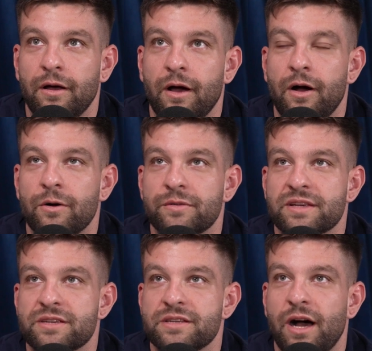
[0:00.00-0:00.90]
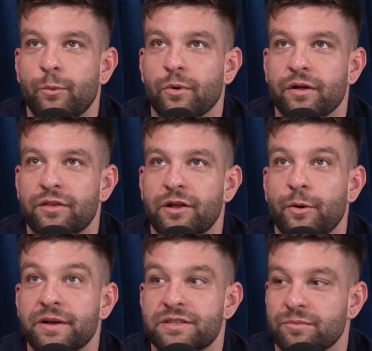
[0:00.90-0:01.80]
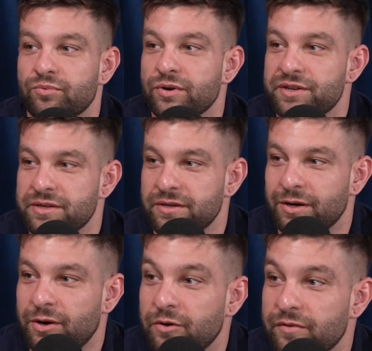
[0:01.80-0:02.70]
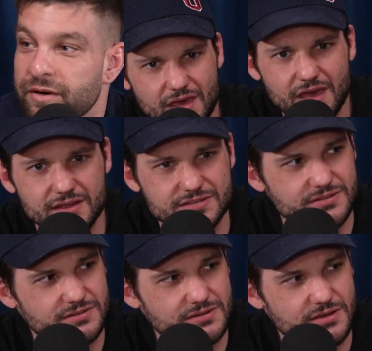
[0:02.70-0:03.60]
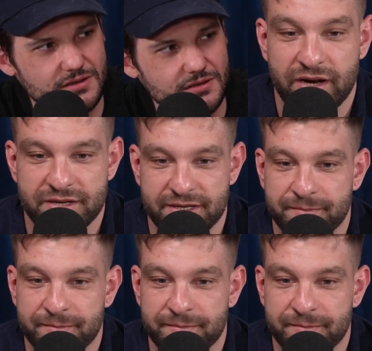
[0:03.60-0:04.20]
oh, this is not worth going to prison over a street fight. That's crazy.